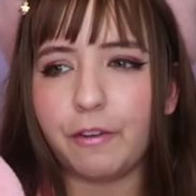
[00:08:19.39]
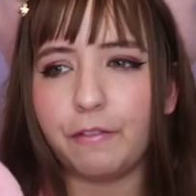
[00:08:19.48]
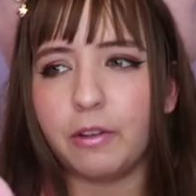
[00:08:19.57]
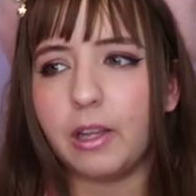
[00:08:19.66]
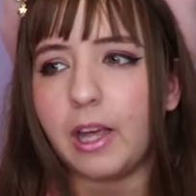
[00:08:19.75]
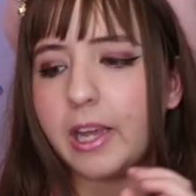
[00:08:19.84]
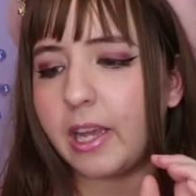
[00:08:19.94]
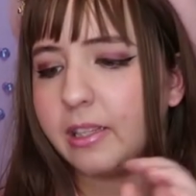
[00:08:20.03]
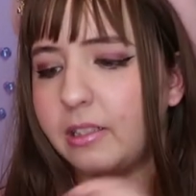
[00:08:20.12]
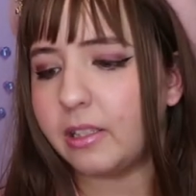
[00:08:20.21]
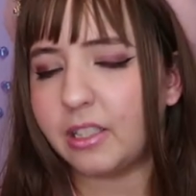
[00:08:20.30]
I feel like
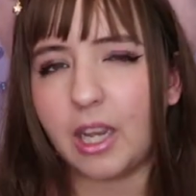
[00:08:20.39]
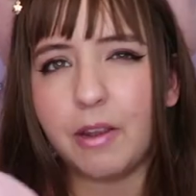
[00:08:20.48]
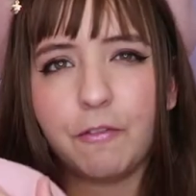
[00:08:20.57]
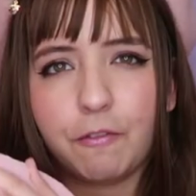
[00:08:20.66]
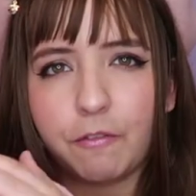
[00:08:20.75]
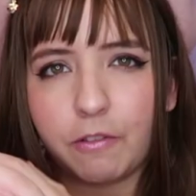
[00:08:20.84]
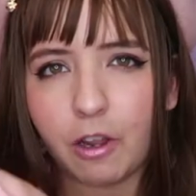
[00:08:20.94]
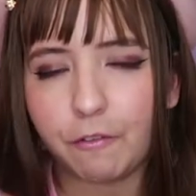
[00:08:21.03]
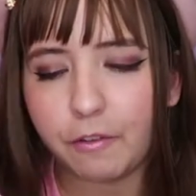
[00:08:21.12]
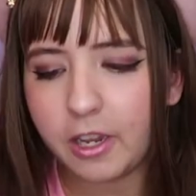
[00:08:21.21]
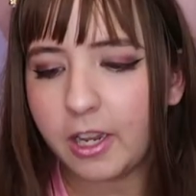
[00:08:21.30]
it's the same
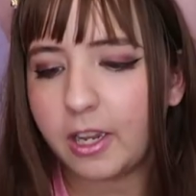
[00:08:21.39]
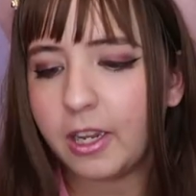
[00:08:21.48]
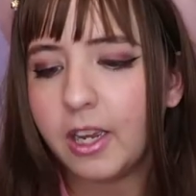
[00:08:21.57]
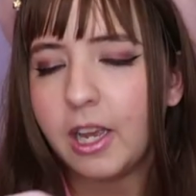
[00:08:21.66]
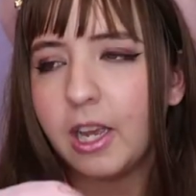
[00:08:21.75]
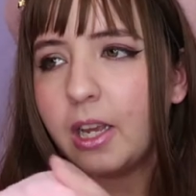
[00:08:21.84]
fluffy